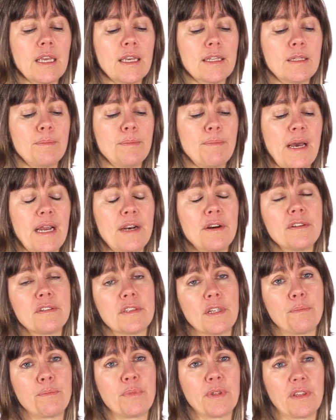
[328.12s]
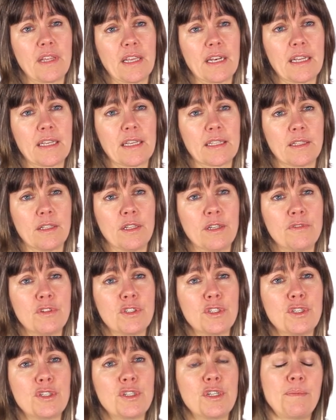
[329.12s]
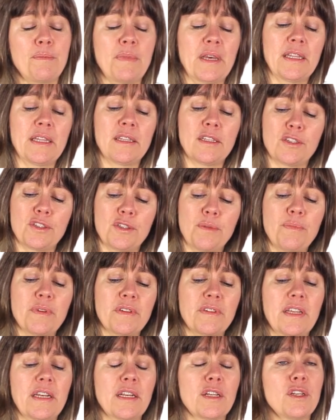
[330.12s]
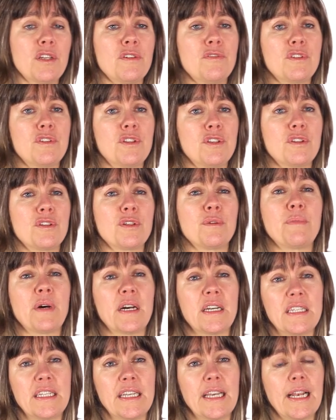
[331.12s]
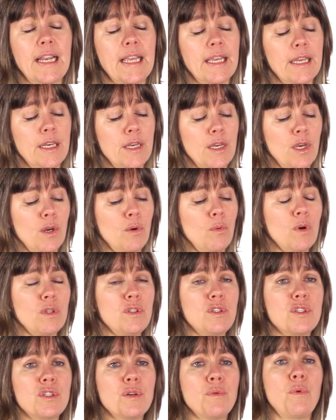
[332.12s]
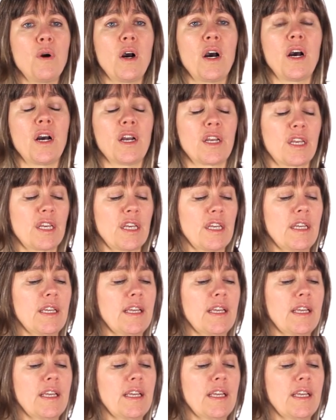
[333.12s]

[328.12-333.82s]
And the parasympathetic nervous system and the sympathetic nervous system ideally wants to work